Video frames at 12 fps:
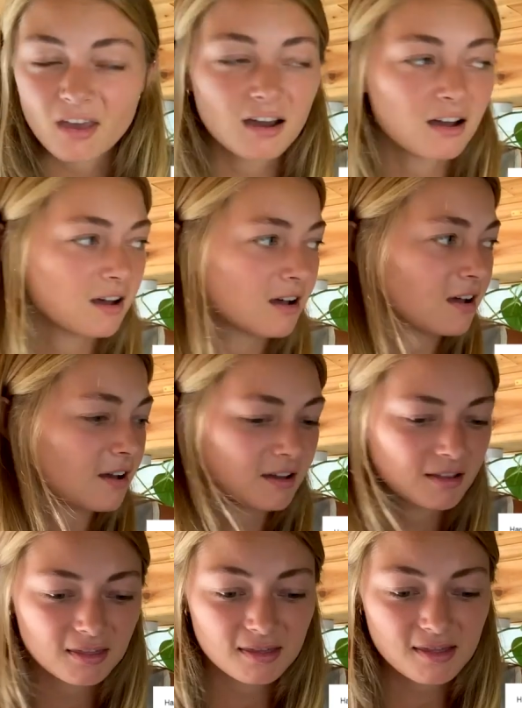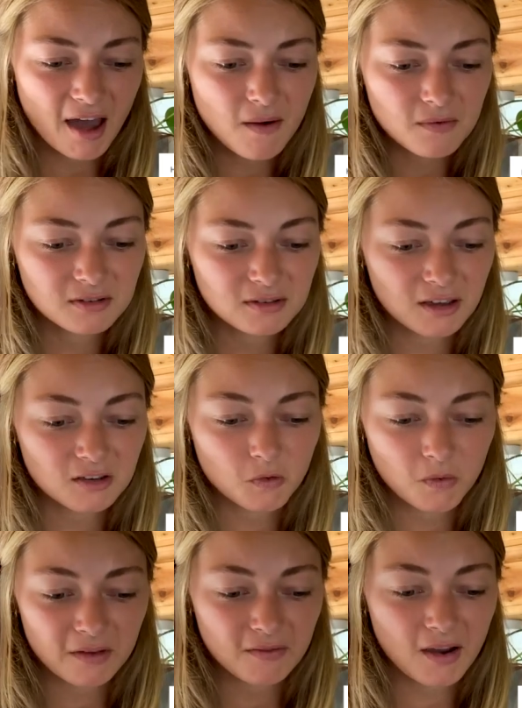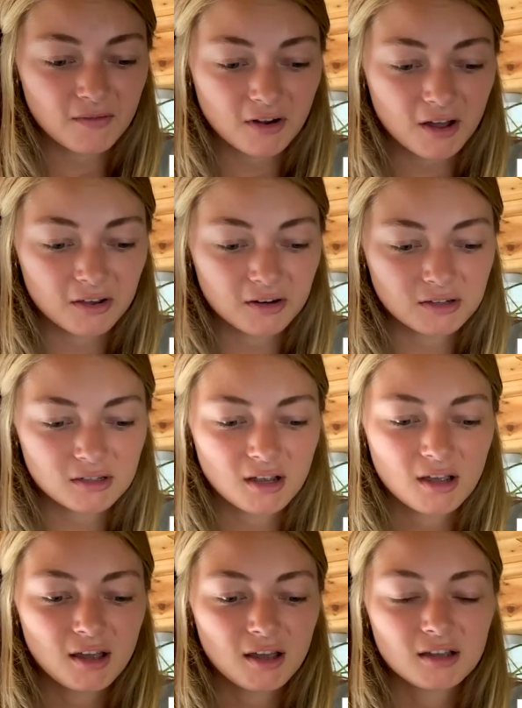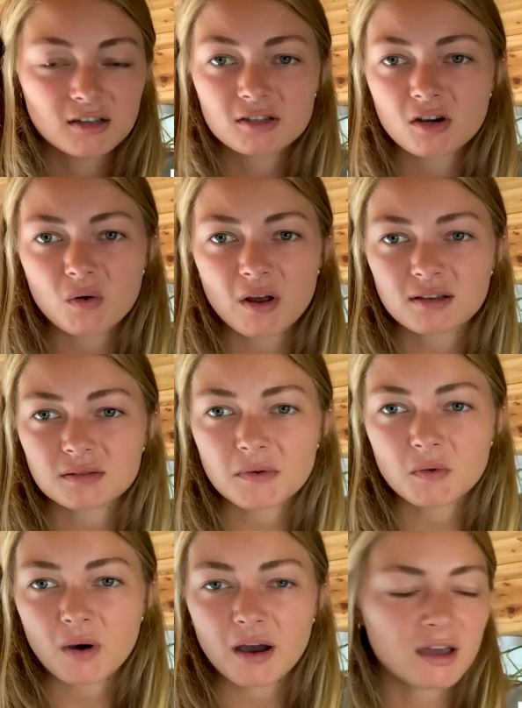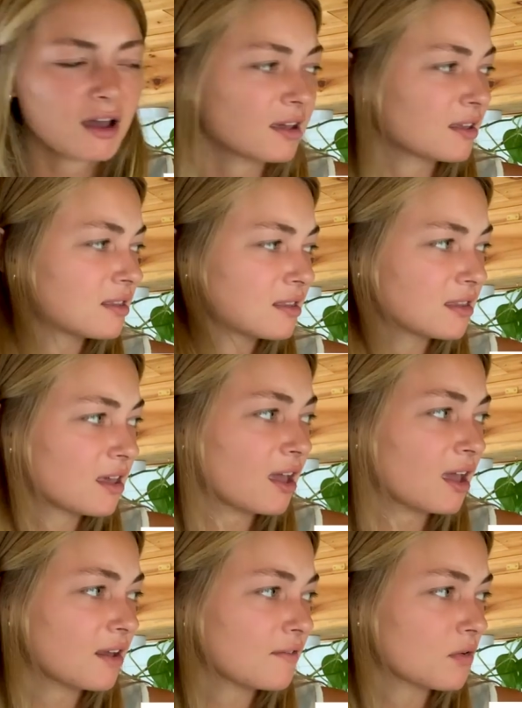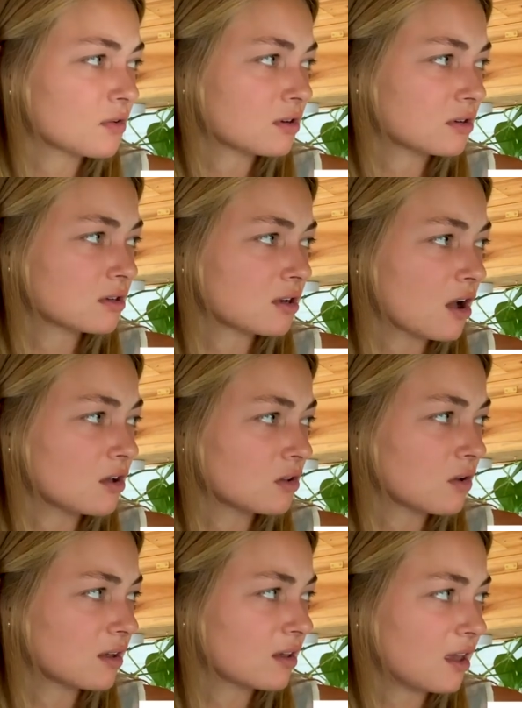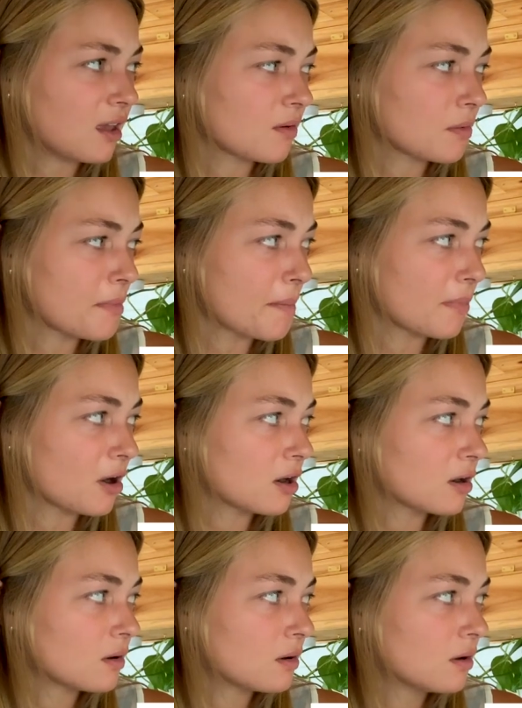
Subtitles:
That was like $25. Don't ask me why. I can't even tell you. I can't remember